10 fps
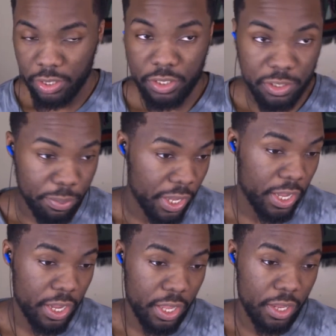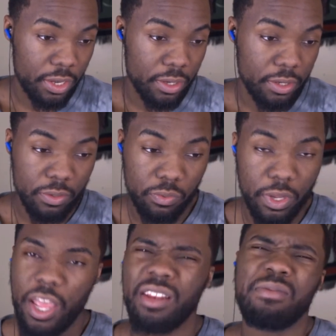Japan,
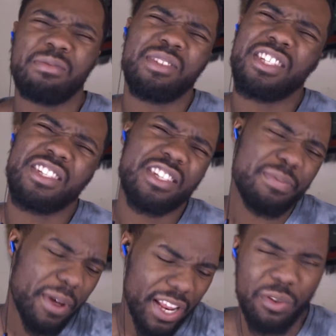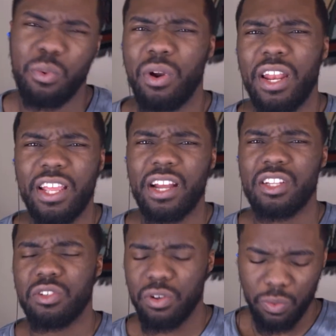eh, just just about any any
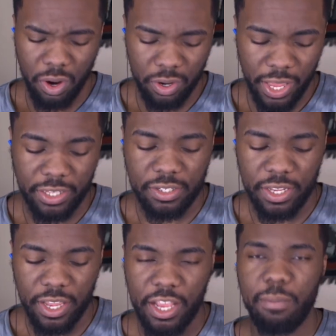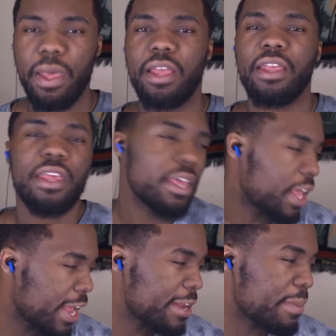country in the world likes anime.
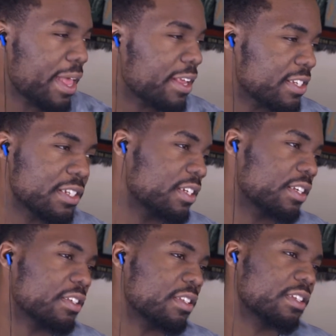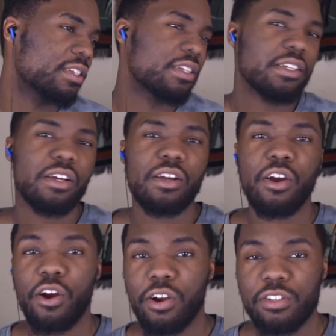Anime is just
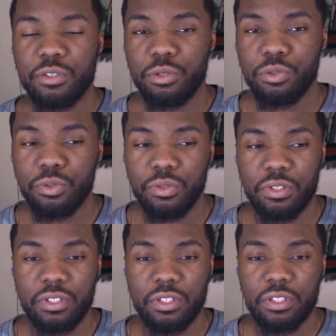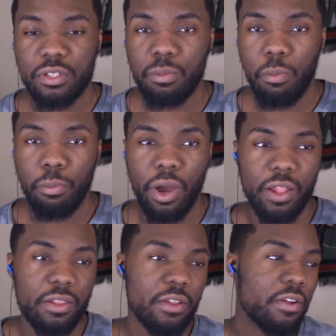cartoons,
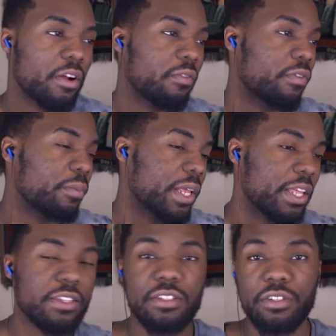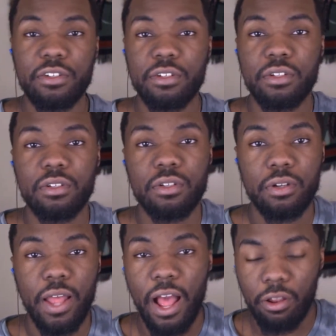but from the Eastern
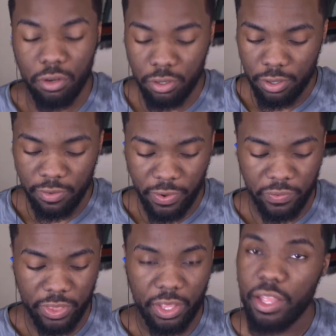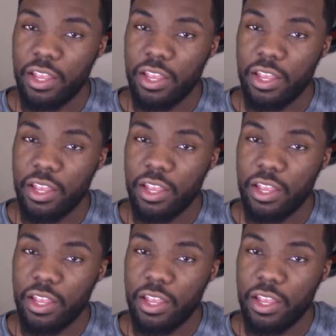outlook of everything.